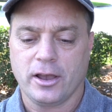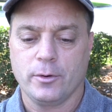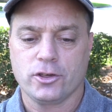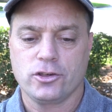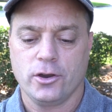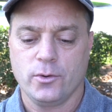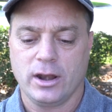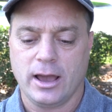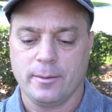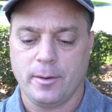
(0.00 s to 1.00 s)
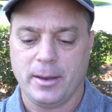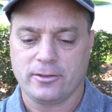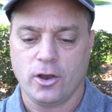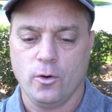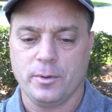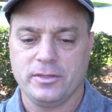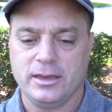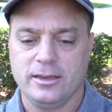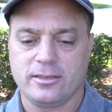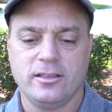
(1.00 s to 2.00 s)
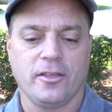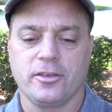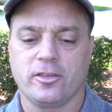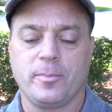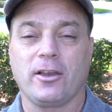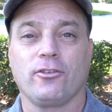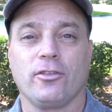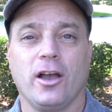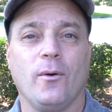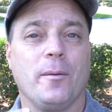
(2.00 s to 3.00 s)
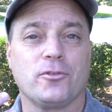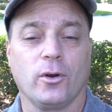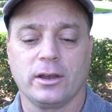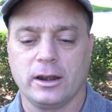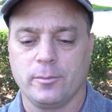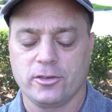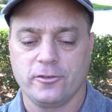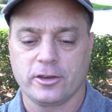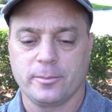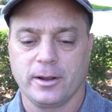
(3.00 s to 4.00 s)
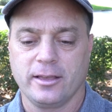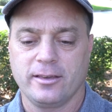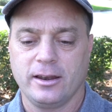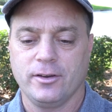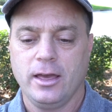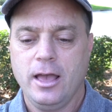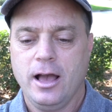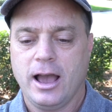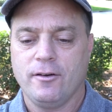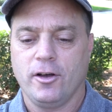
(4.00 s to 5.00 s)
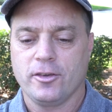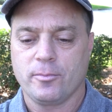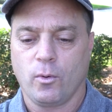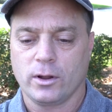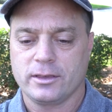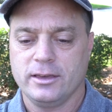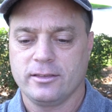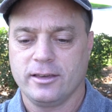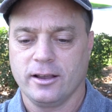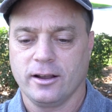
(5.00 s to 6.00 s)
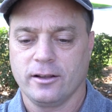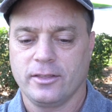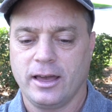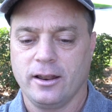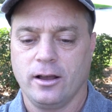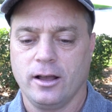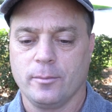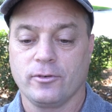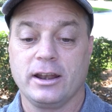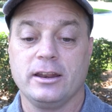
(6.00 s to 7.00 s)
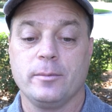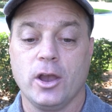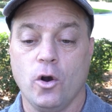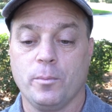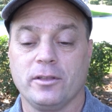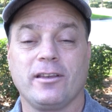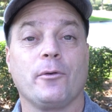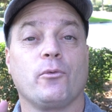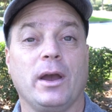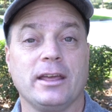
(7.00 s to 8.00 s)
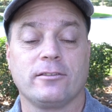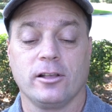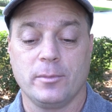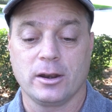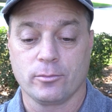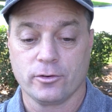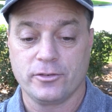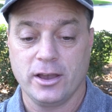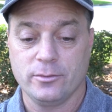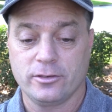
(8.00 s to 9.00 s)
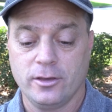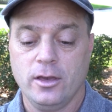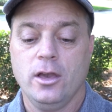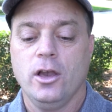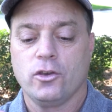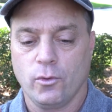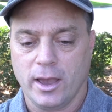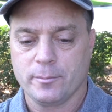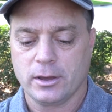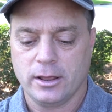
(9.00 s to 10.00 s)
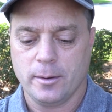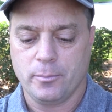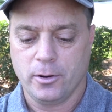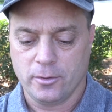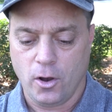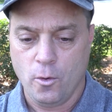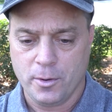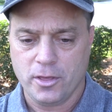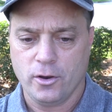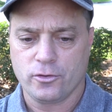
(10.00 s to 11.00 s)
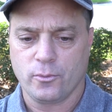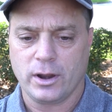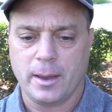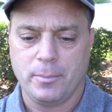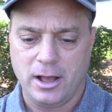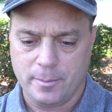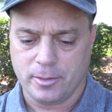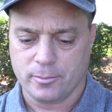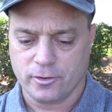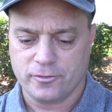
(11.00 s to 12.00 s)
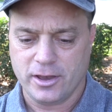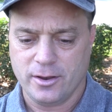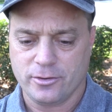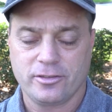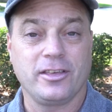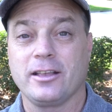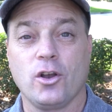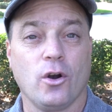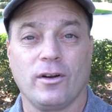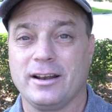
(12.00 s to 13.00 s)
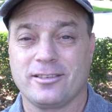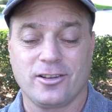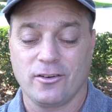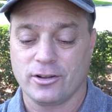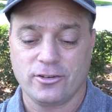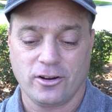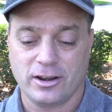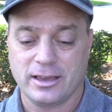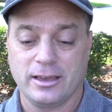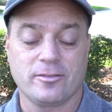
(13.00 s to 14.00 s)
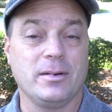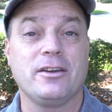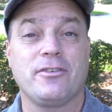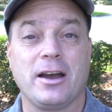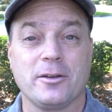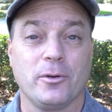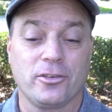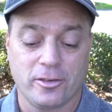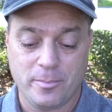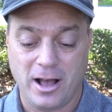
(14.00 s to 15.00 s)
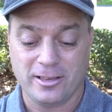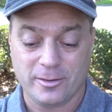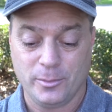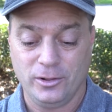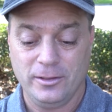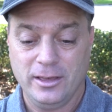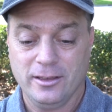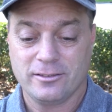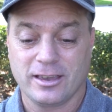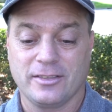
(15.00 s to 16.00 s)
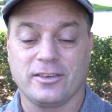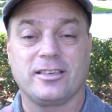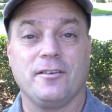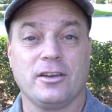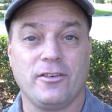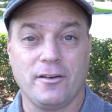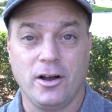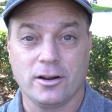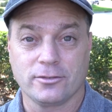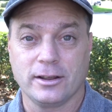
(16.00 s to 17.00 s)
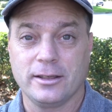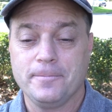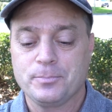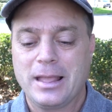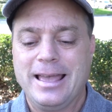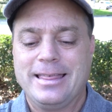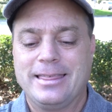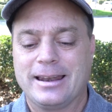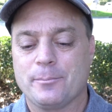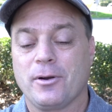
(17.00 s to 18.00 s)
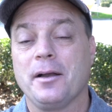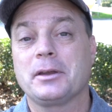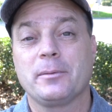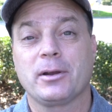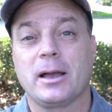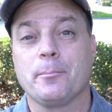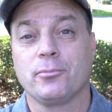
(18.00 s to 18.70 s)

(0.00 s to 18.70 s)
thing I want to show you, and I am about to open these, nothing special though, I'm sure I'll get a bunch of experience out of it. I have all these port keys here that ready to be opened. I was waiting till I'm on a Brufios. So I am going to open those when I pop the Brufios, then go around and start returning as many foundables as possible to get the 7,500. Then I'm probably going to pick up